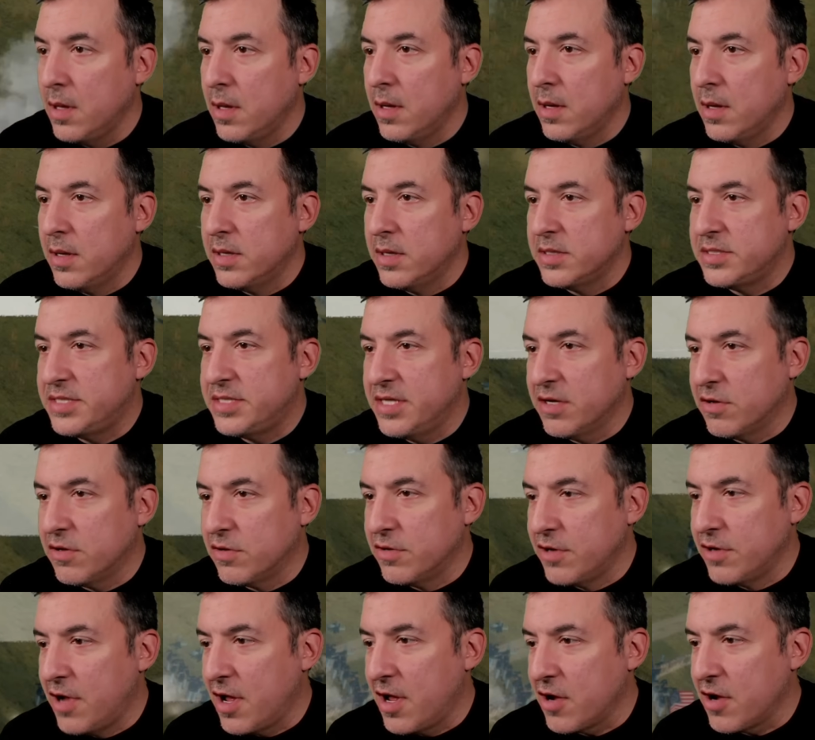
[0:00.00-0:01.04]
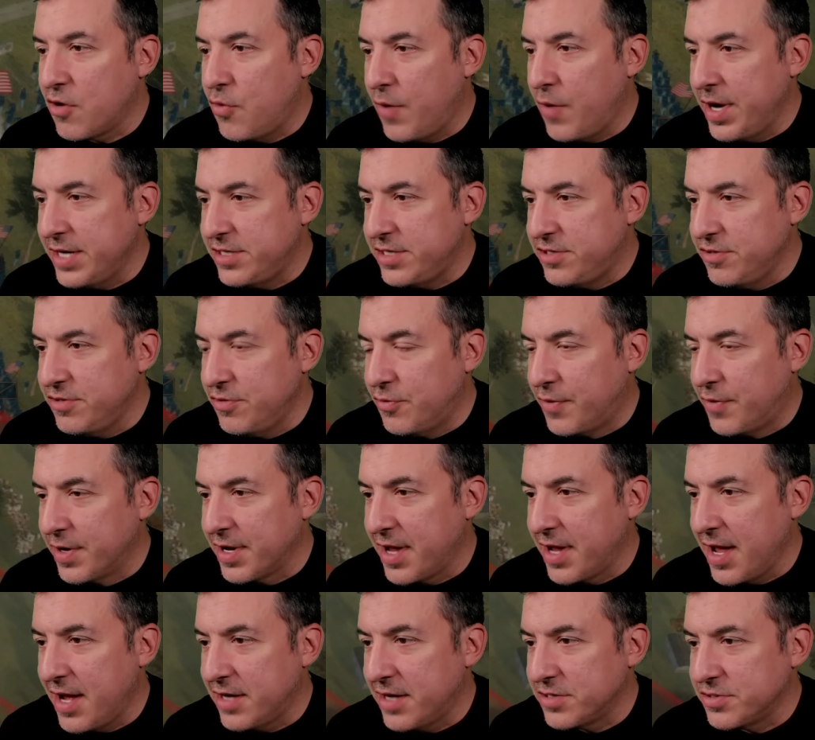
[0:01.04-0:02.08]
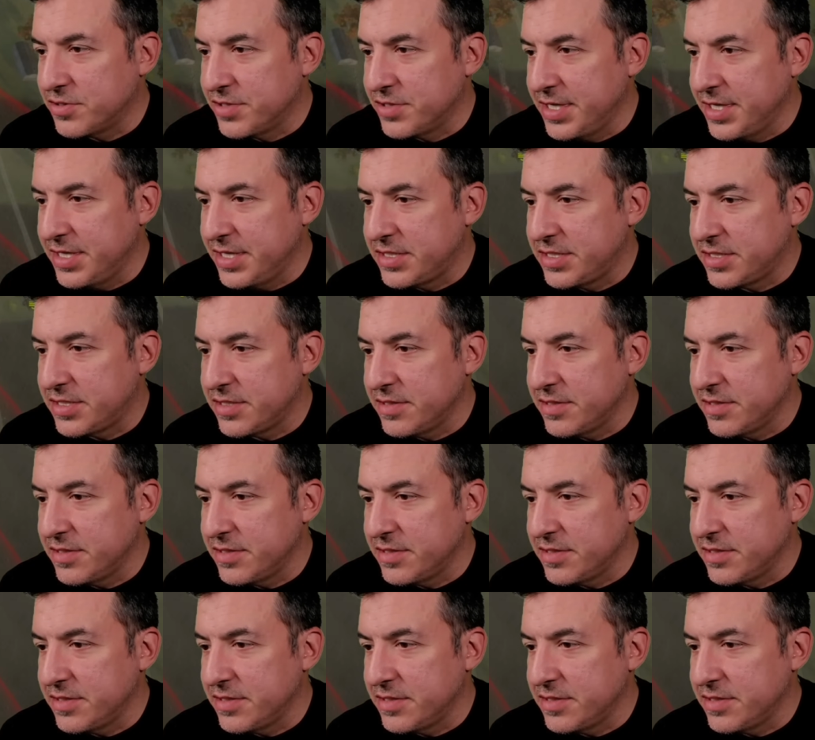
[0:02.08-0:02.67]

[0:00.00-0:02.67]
Still not quite 2-to-1 casualties.